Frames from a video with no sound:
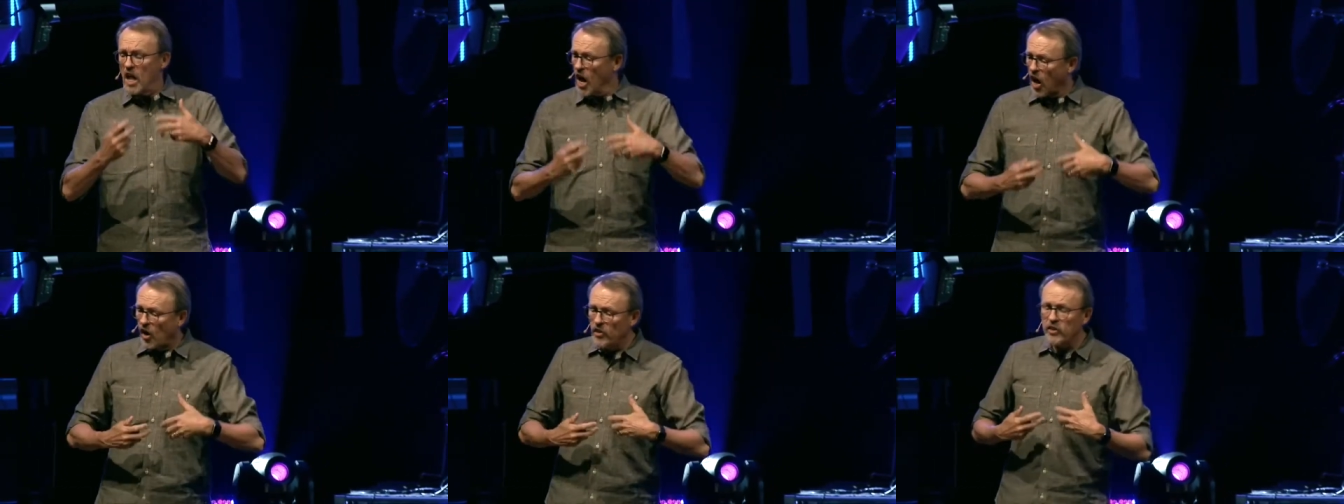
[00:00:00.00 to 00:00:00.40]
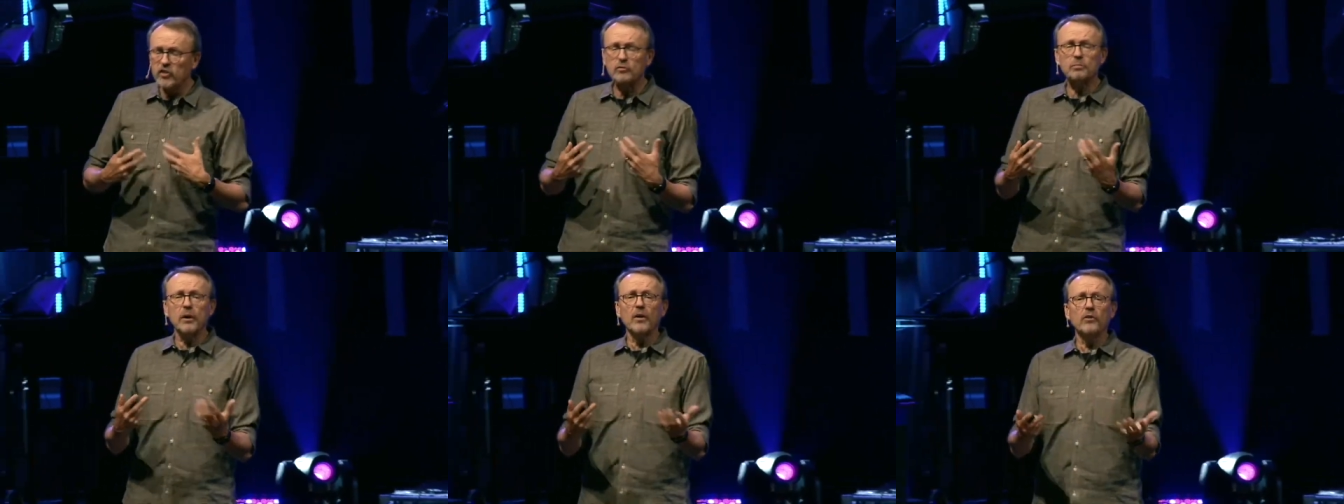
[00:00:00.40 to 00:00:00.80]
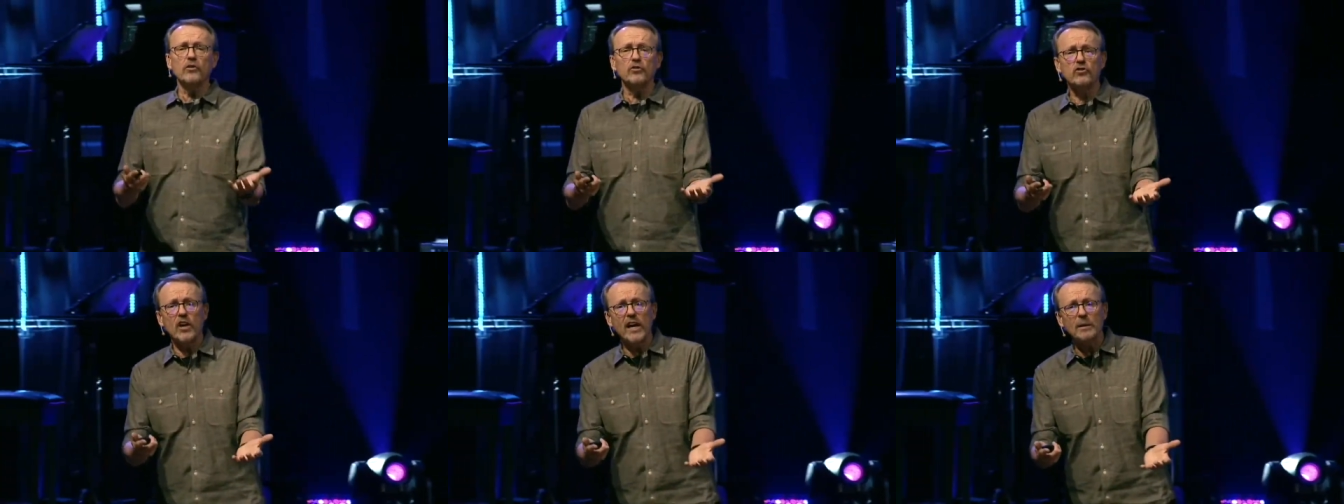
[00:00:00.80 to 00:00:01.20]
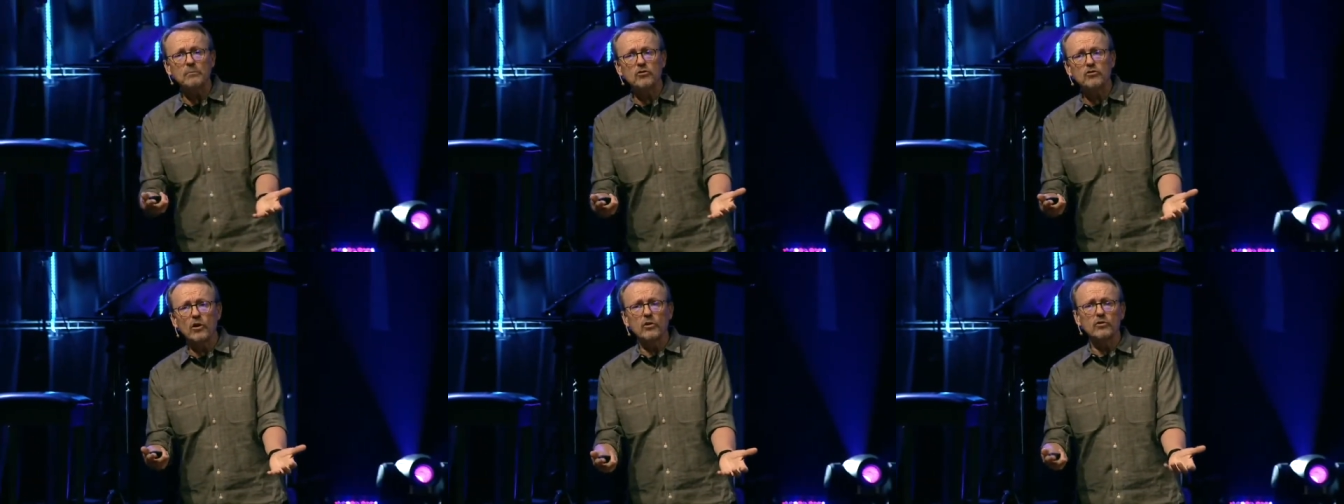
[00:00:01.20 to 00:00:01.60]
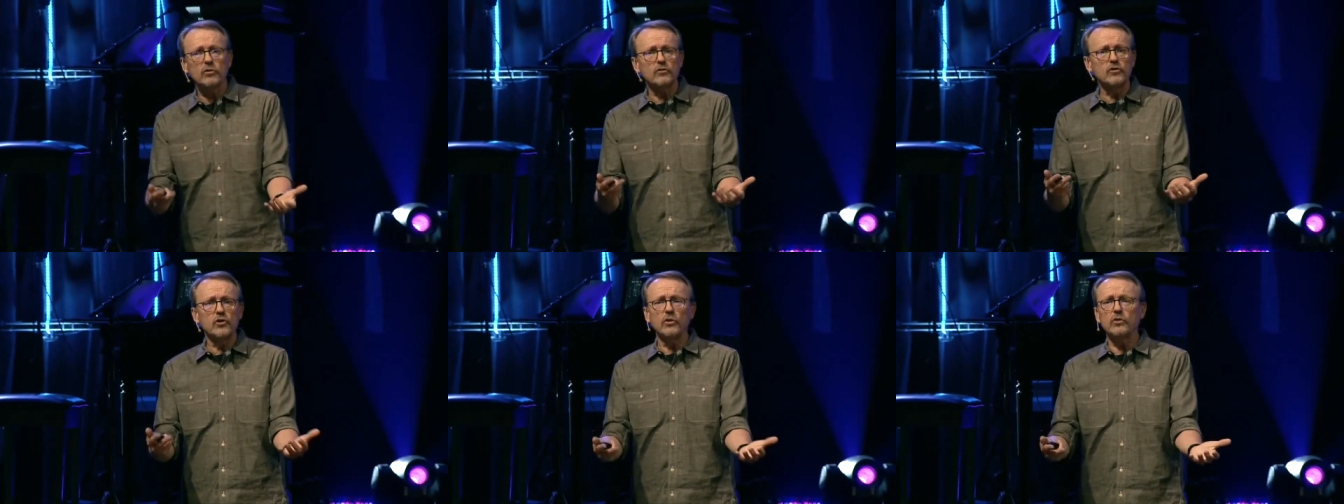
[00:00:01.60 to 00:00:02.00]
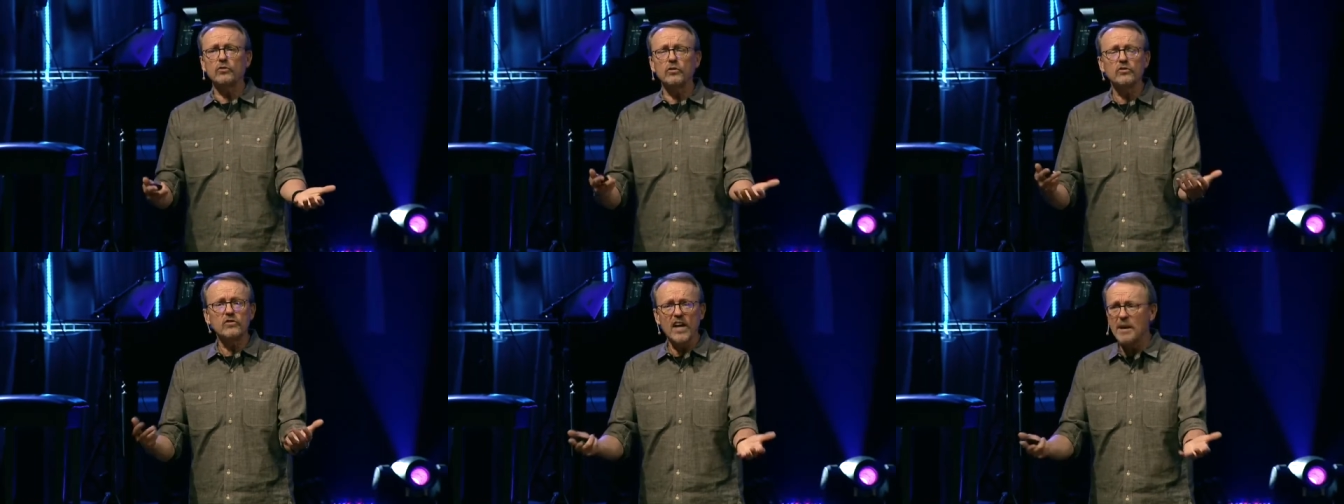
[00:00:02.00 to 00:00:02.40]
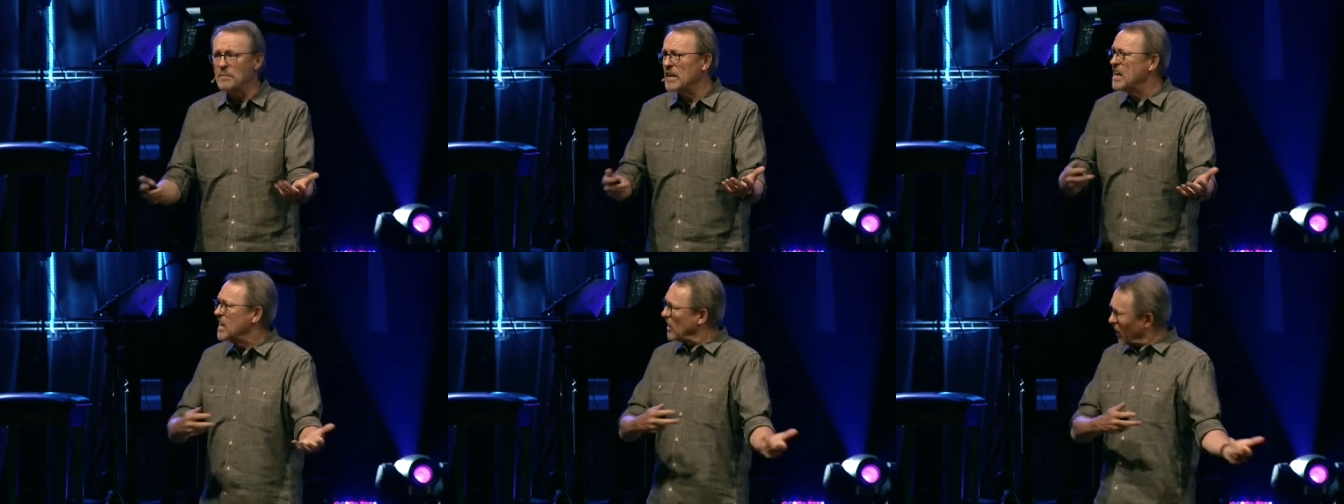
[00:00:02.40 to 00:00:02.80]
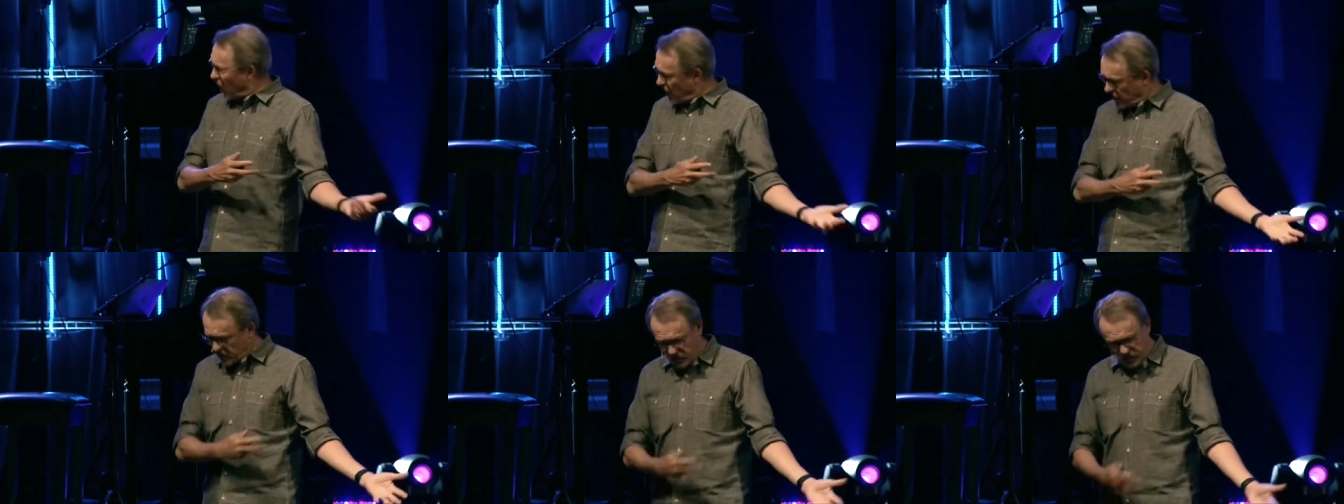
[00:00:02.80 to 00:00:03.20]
Aren't his brothers James, Joseph, Judas, and Simon? Aren't his